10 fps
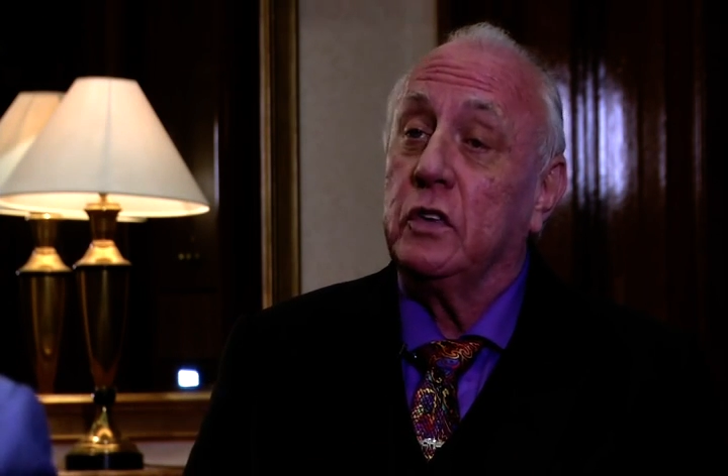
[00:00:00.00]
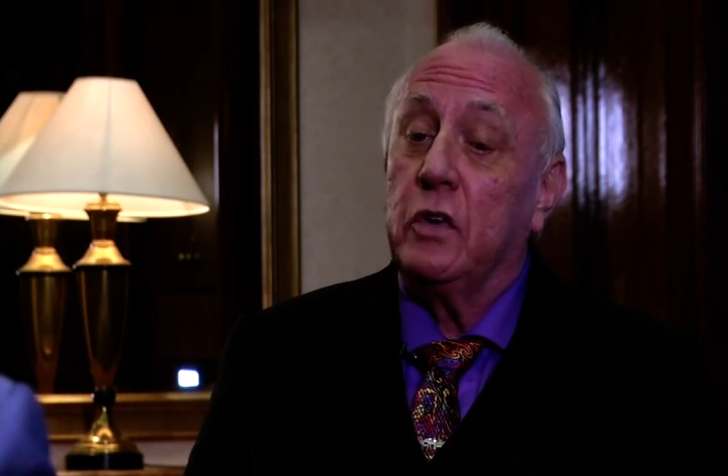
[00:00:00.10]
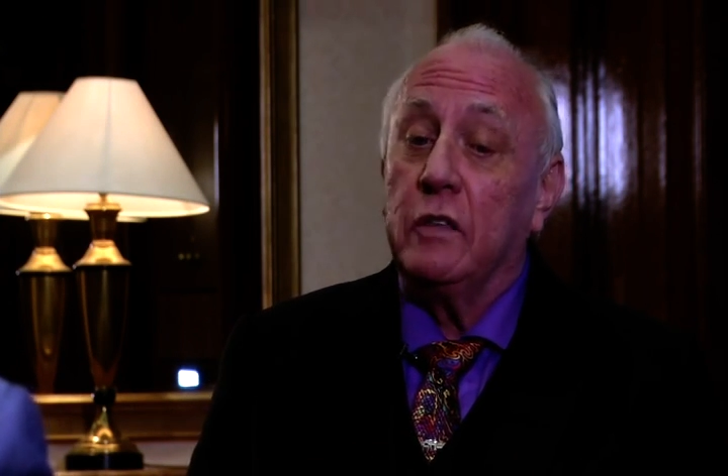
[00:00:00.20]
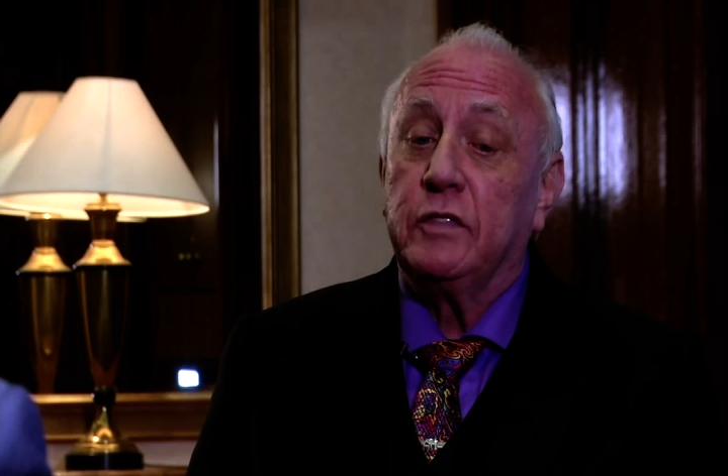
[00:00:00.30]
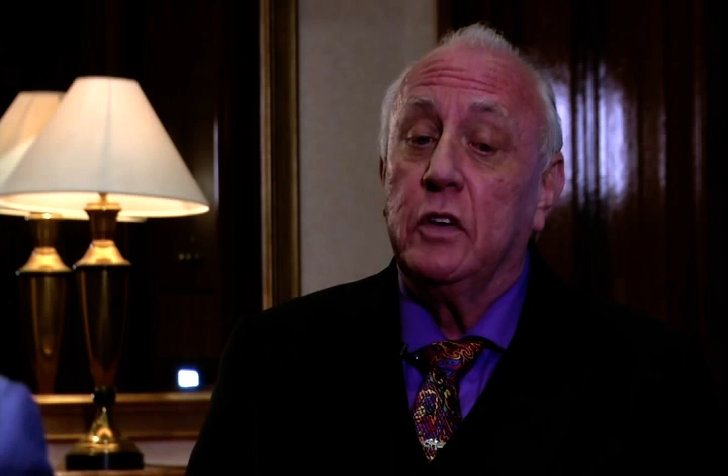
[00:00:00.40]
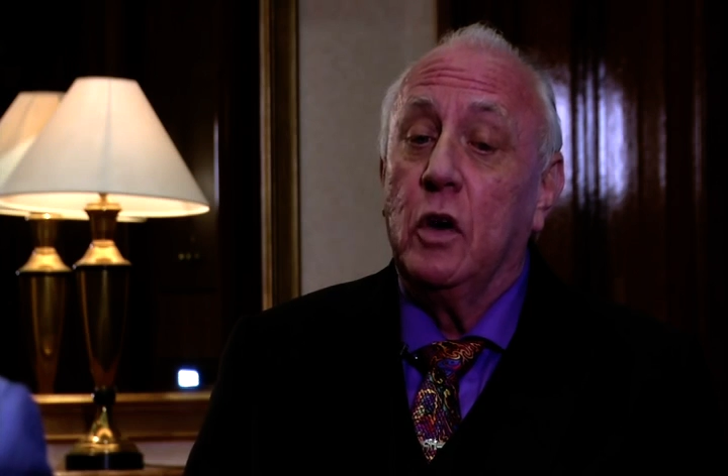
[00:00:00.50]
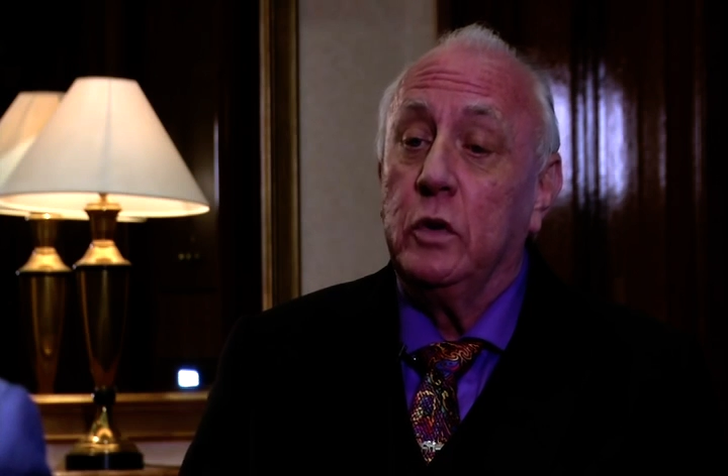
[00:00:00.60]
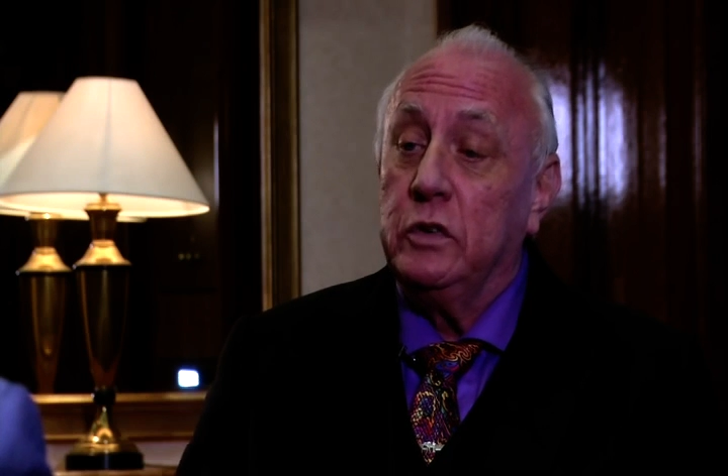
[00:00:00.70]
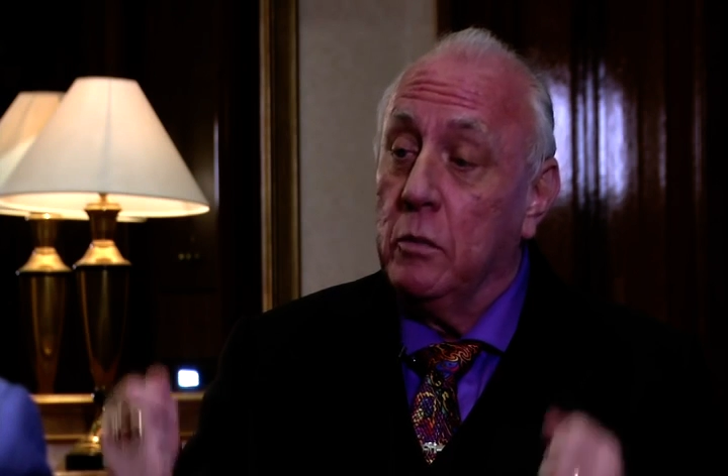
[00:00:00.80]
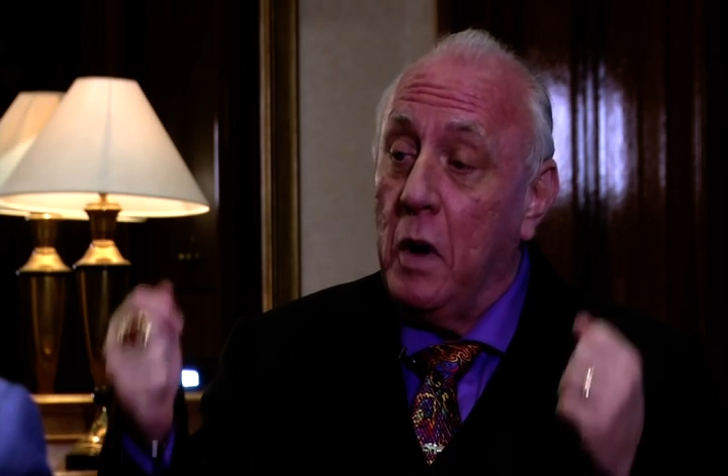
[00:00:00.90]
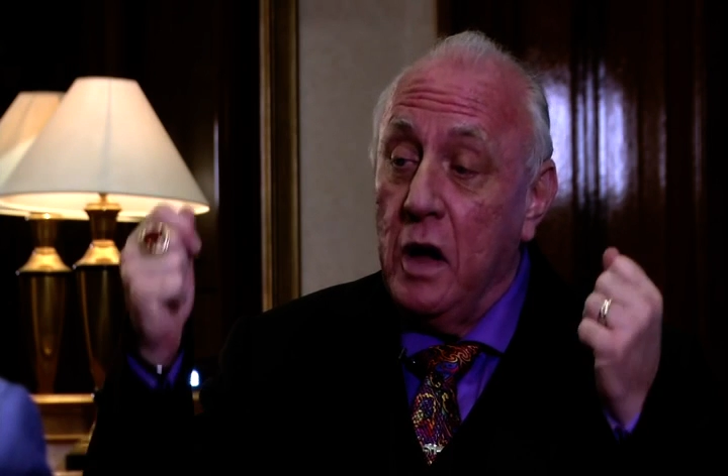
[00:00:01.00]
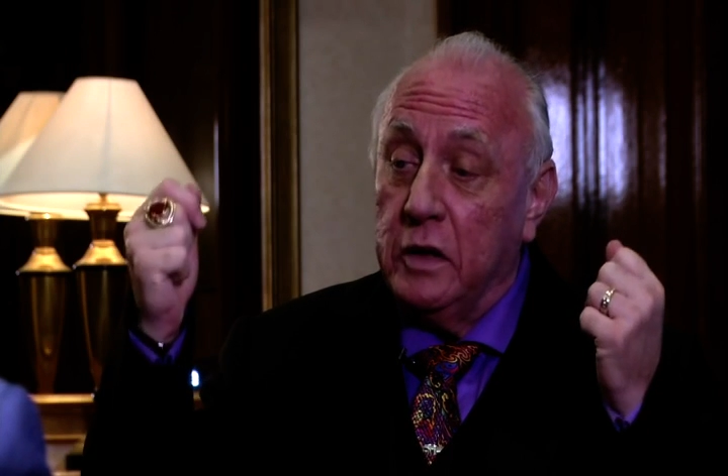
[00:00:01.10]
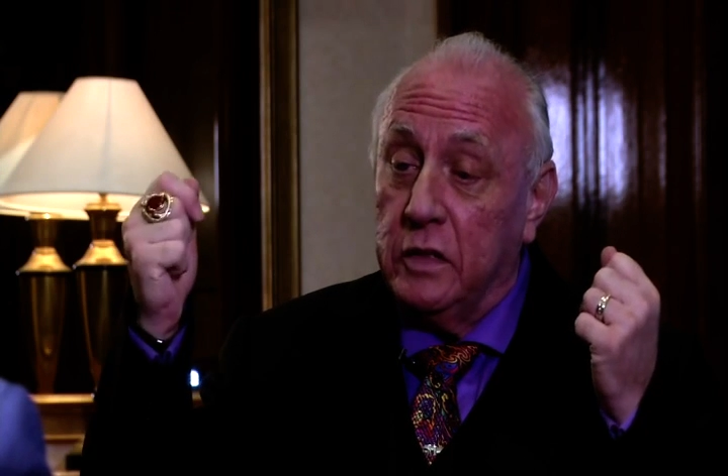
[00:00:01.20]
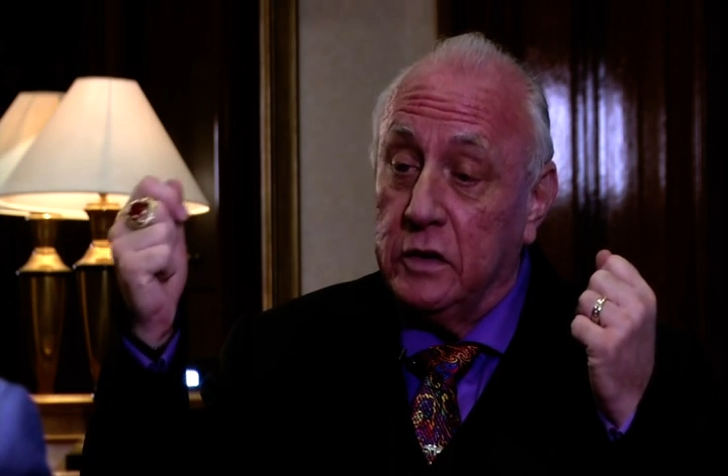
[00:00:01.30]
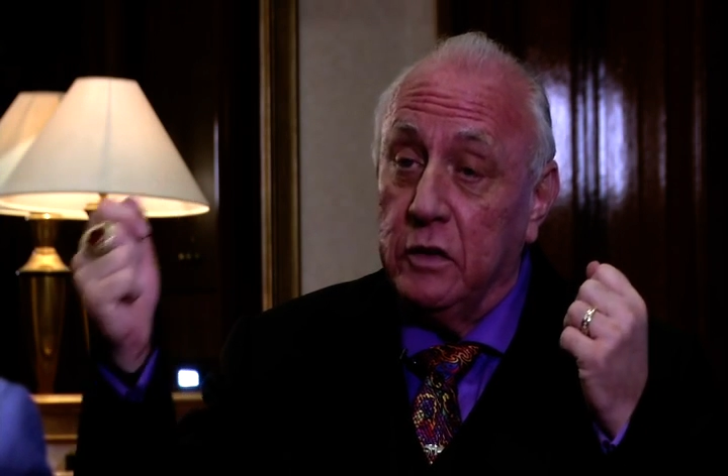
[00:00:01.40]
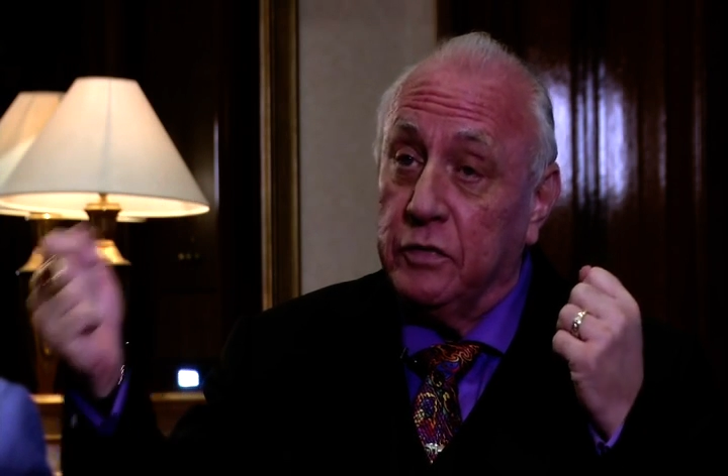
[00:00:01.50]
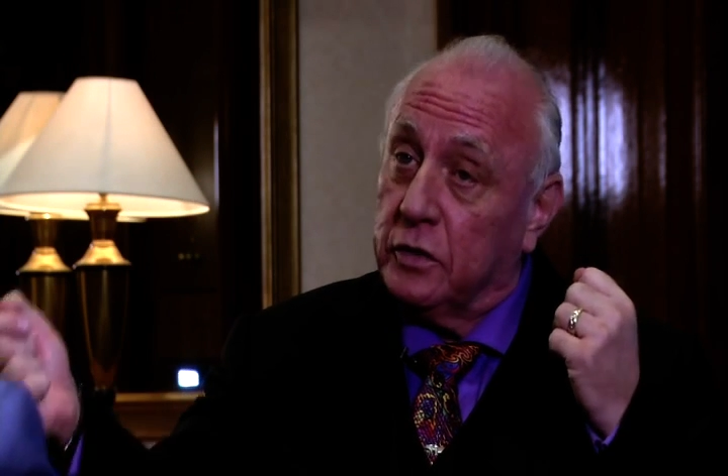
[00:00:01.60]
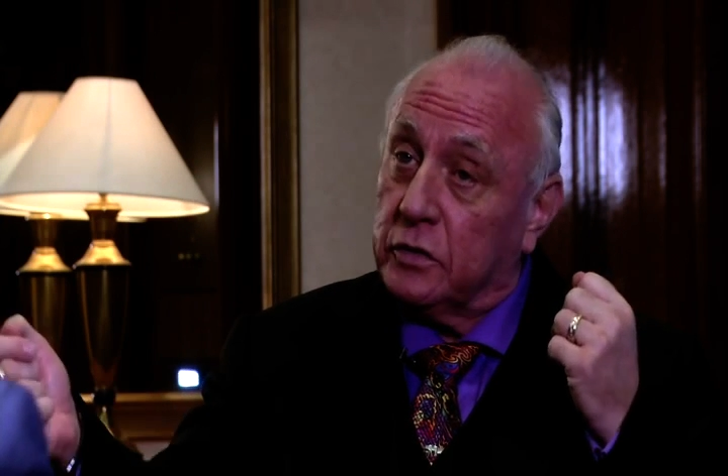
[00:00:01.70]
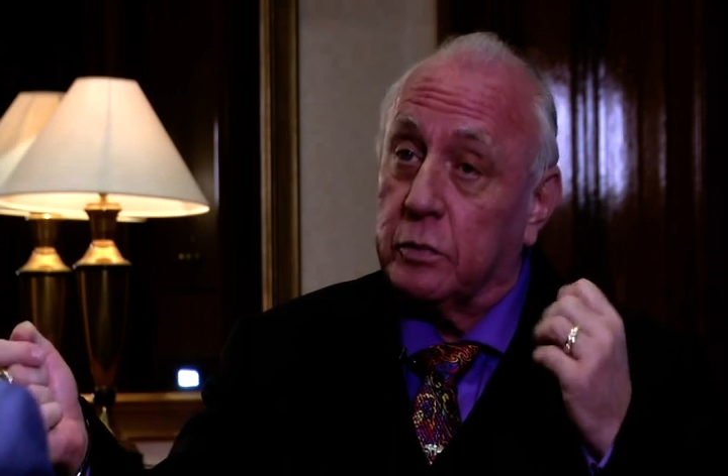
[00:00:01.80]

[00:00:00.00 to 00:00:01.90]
and you have to know in your mind the difference